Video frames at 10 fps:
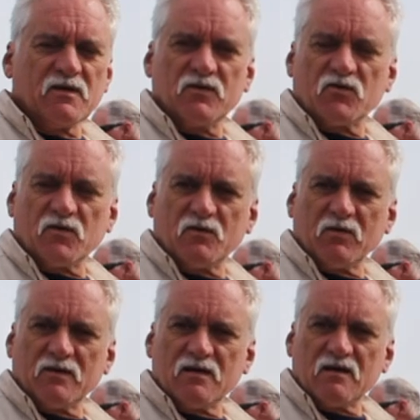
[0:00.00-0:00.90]

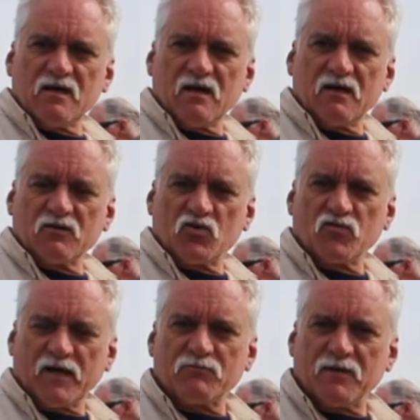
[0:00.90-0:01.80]
Incredibly
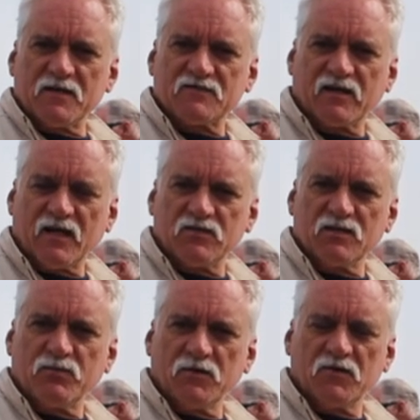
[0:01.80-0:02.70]
great place for
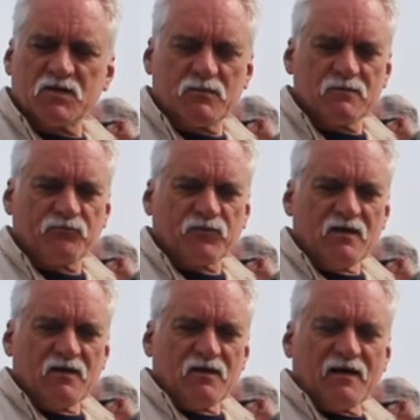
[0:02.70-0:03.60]
catching perch, but
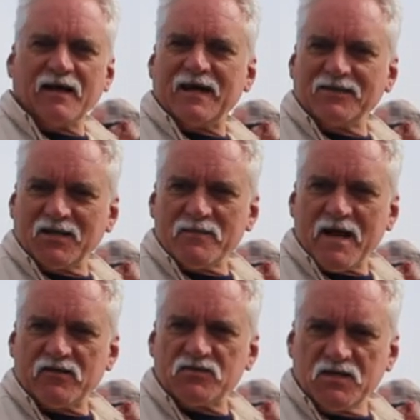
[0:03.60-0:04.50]
hard to get them
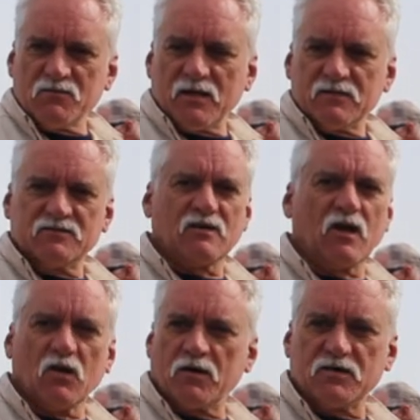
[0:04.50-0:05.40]
out of the timber. There's a
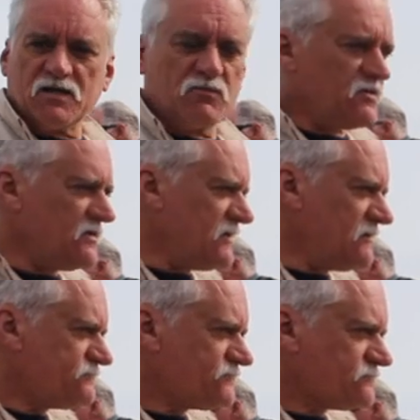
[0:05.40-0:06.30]
lot of timber in there.